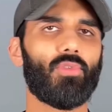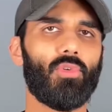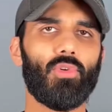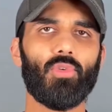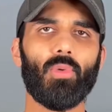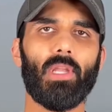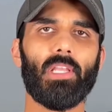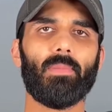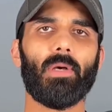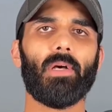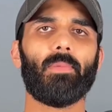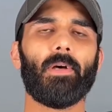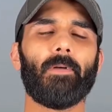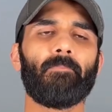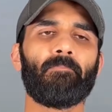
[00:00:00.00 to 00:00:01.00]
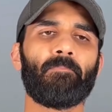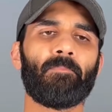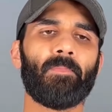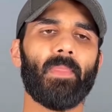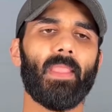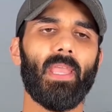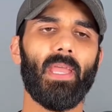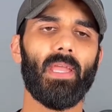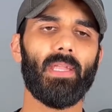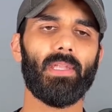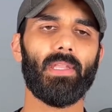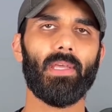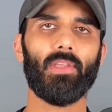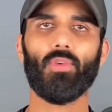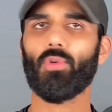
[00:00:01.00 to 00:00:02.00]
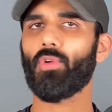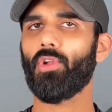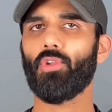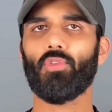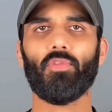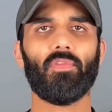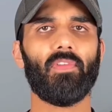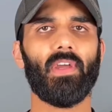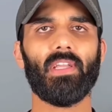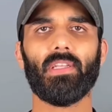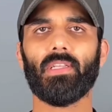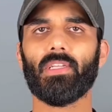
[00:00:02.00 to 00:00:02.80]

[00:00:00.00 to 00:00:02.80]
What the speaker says: to Alibaba, and you're going to find